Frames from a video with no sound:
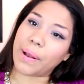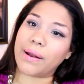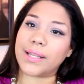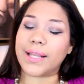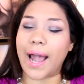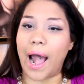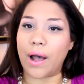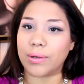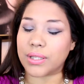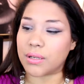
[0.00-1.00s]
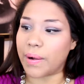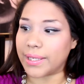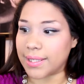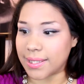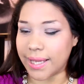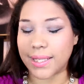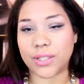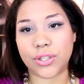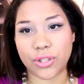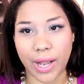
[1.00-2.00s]
around in the house, so I decided
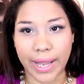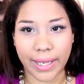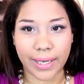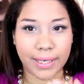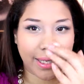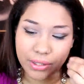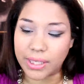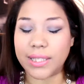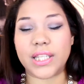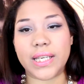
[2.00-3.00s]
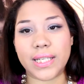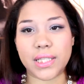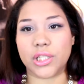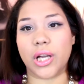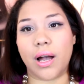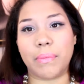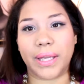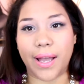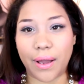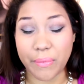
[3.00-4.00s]
to try it. It did its job.
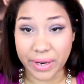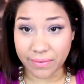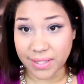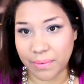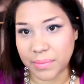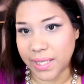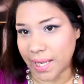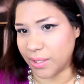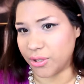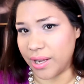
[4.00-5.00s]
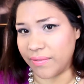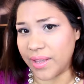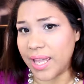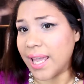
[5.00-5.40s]
It got rid of some dandruff,